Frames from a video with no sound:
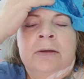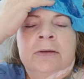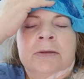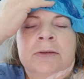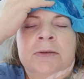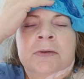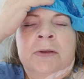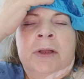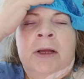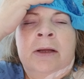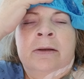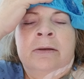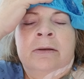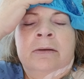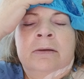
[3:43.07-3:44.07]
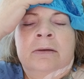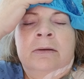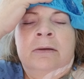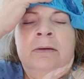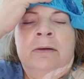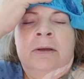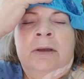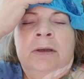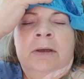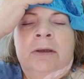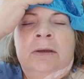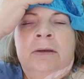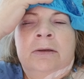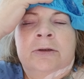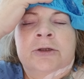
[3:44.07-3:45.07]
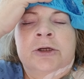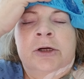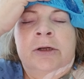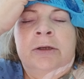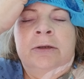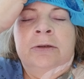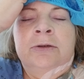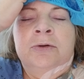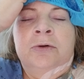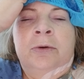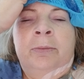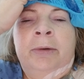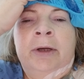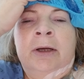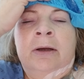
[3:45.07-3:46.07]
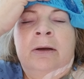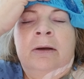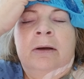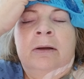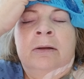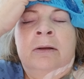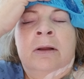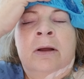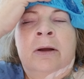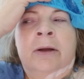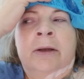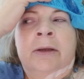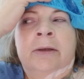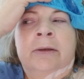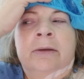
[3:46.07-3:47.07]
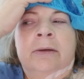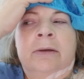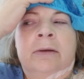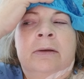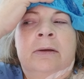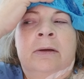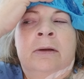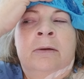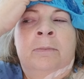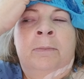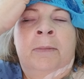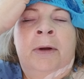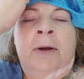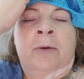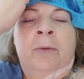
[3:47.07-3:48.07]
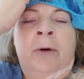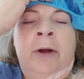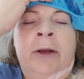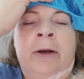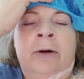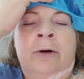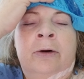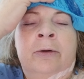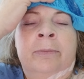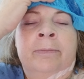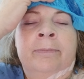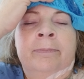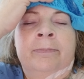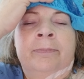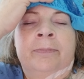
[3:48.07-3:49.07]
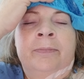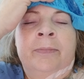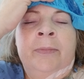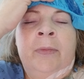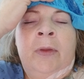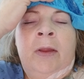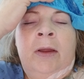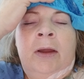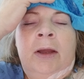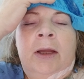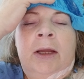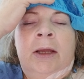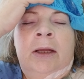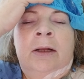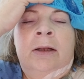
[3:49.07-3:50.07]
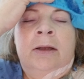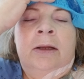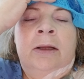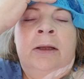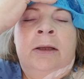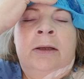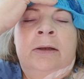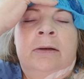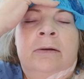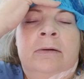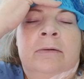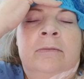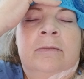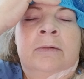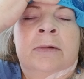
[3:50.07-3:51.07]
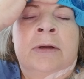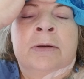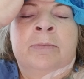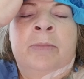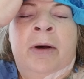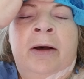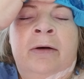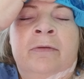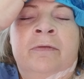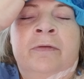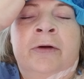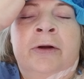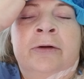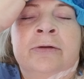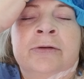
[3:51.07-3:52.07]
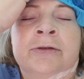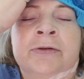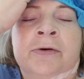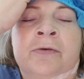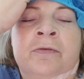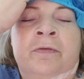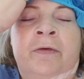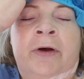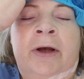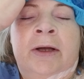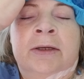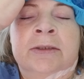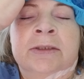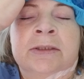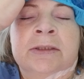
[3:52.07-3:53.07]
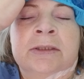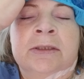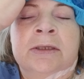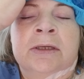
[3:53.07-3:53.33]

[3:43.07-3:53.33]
So then they tried to do a PICC line in my right arm, and it backfired so fast.